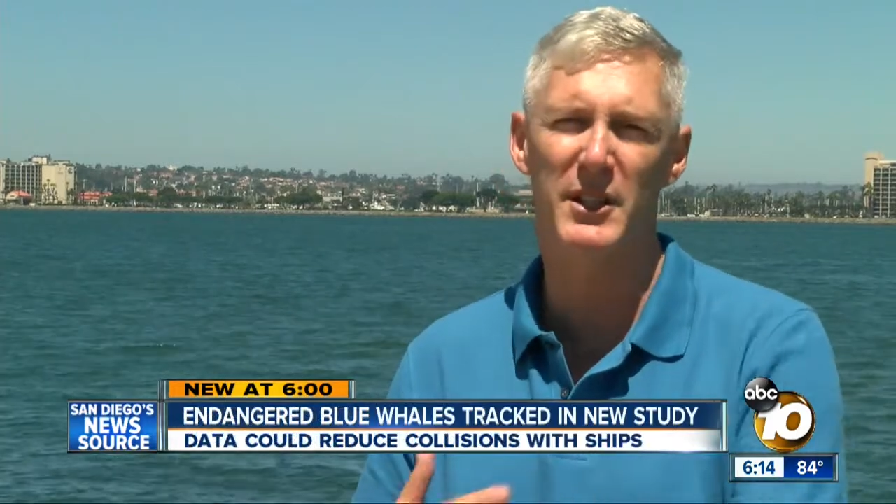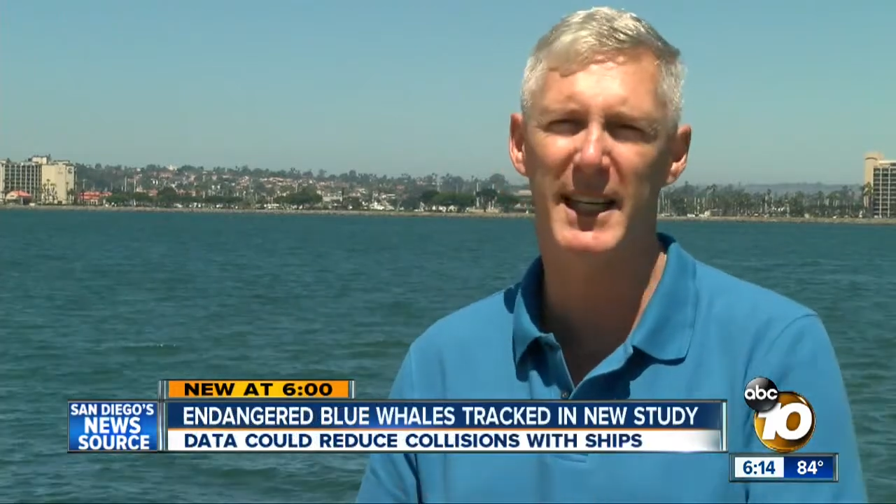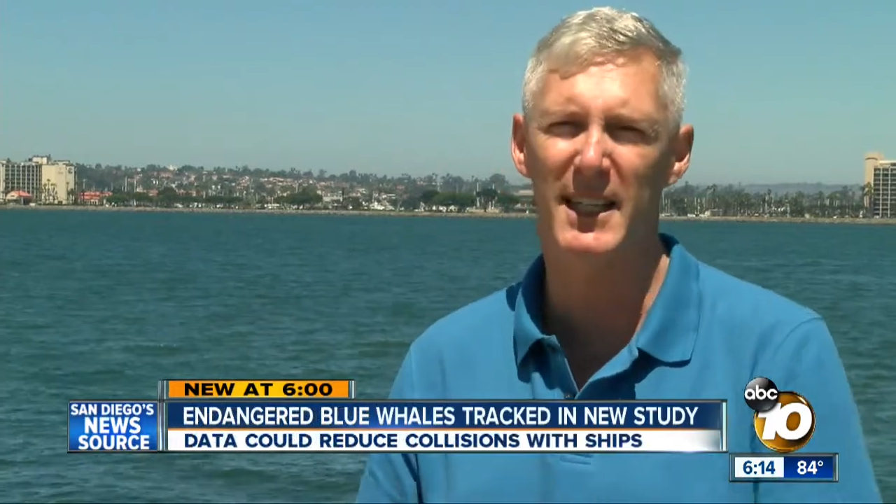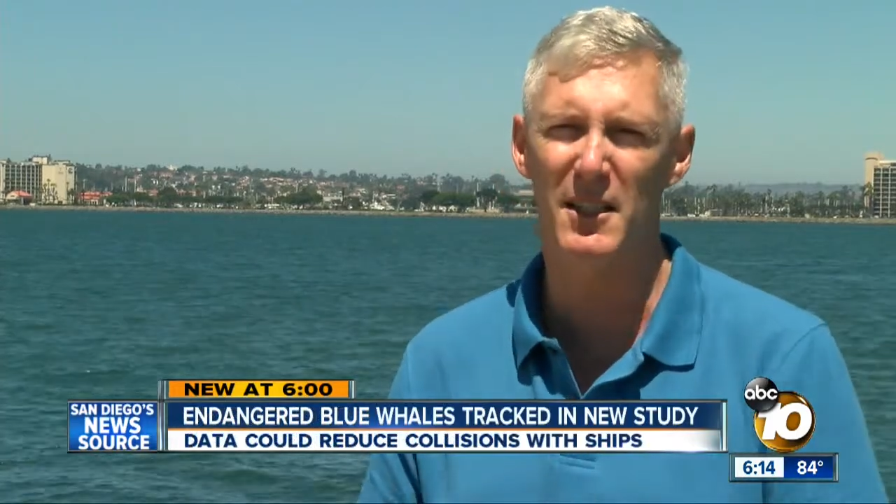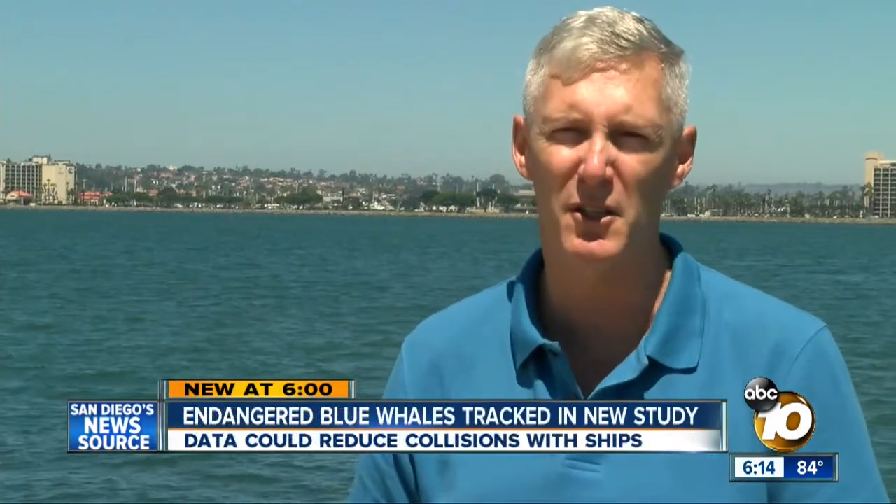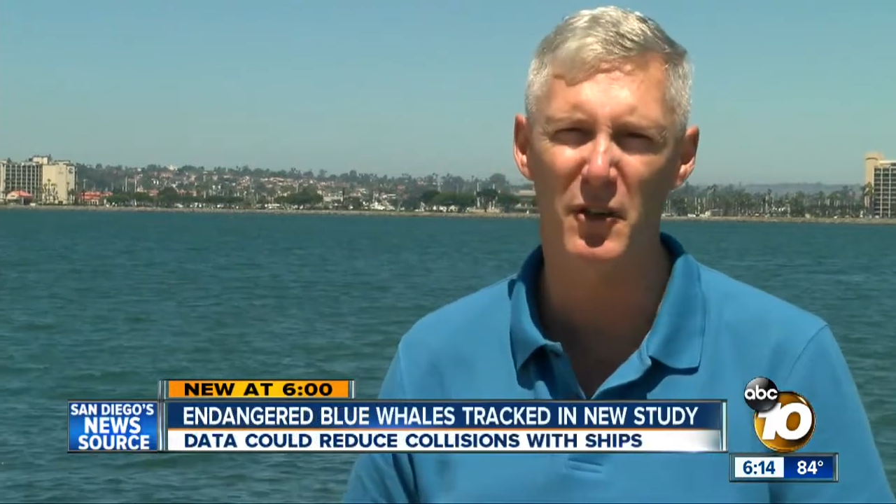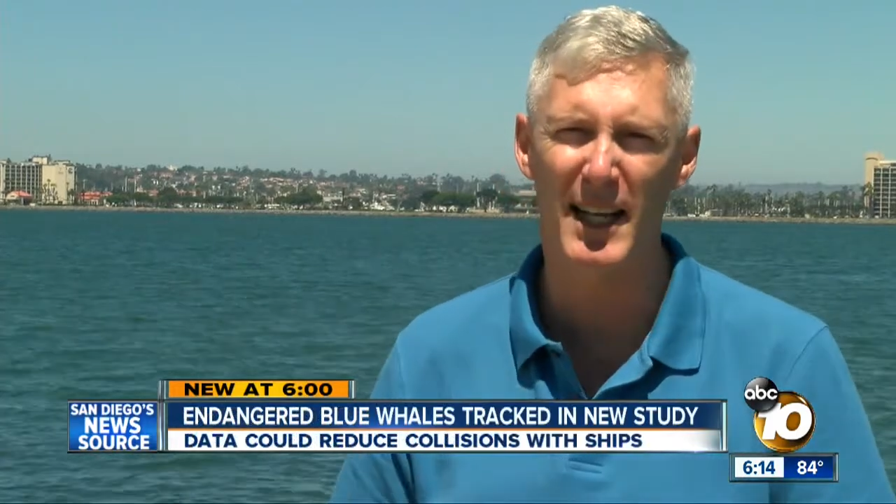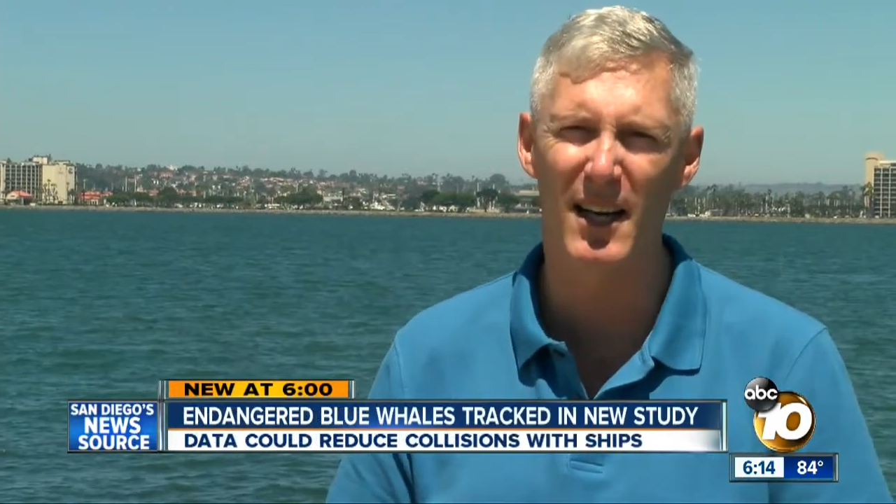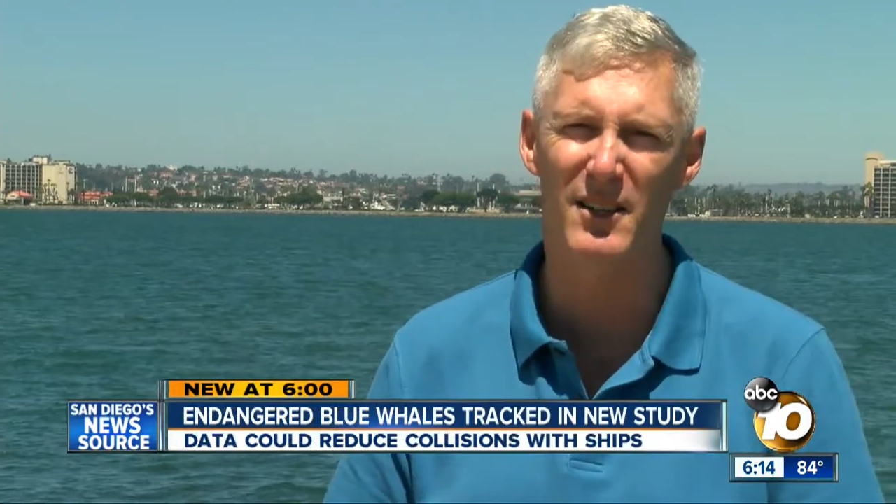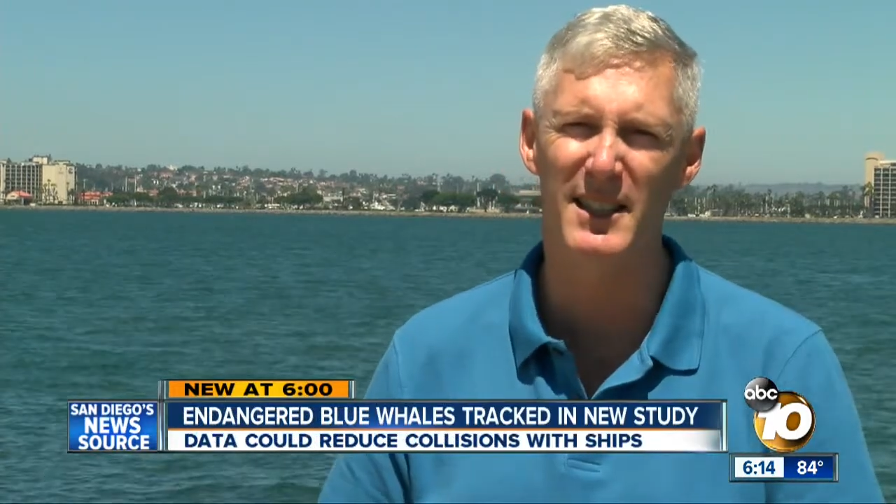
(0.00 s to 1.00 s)
say the
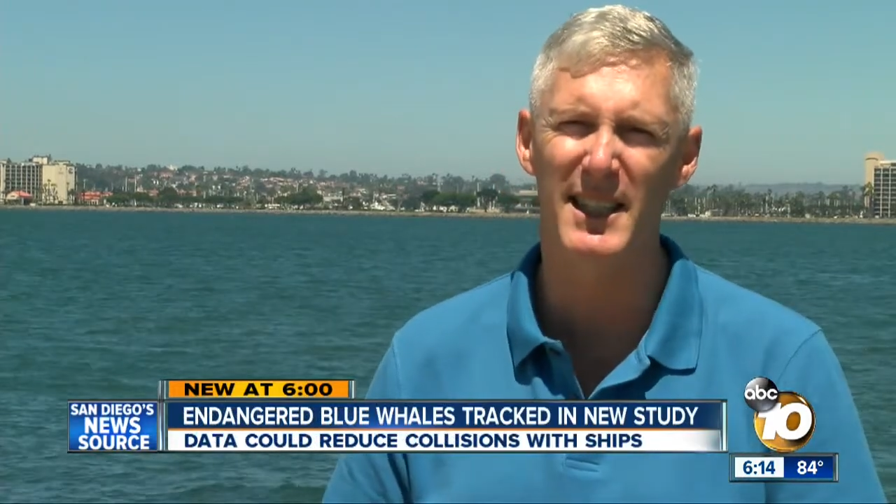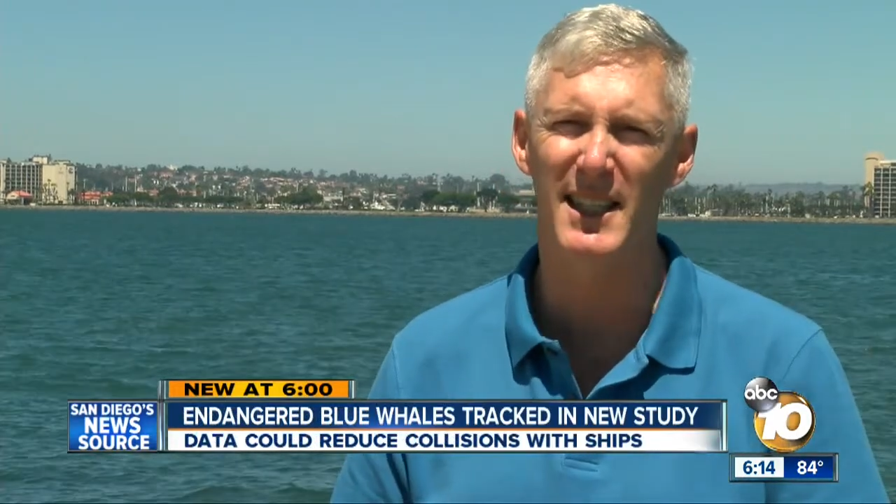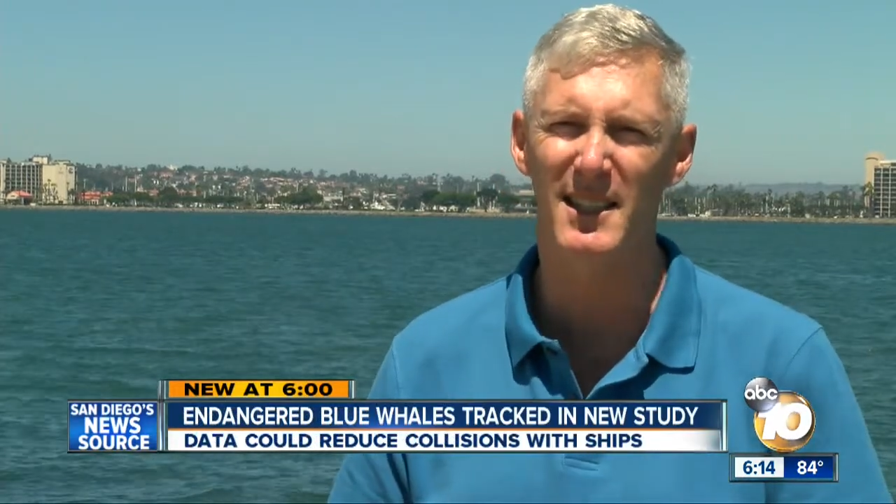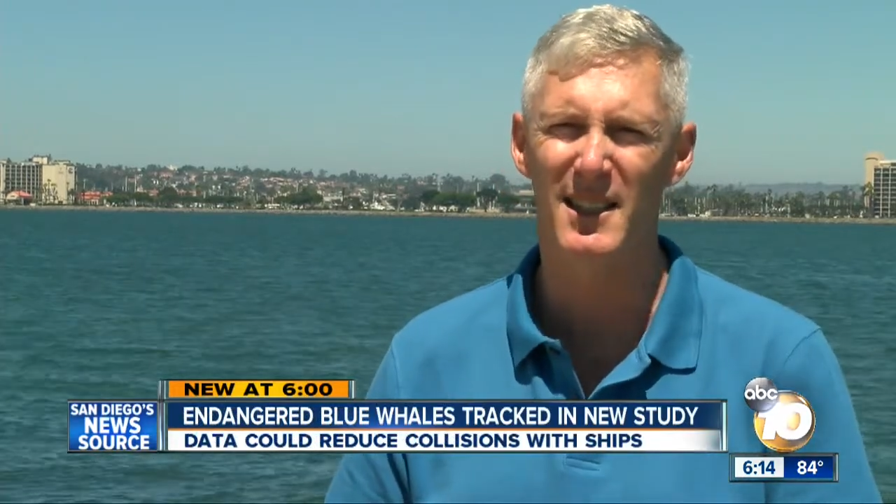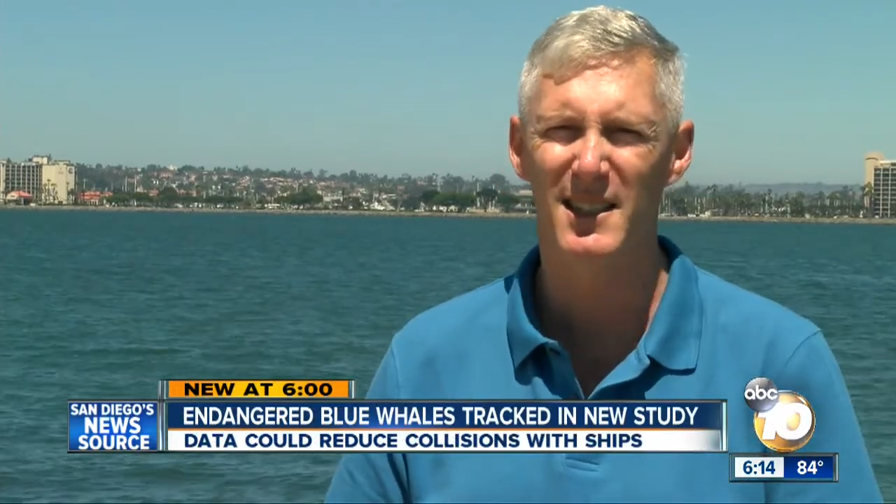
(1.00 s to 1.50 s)
2010s?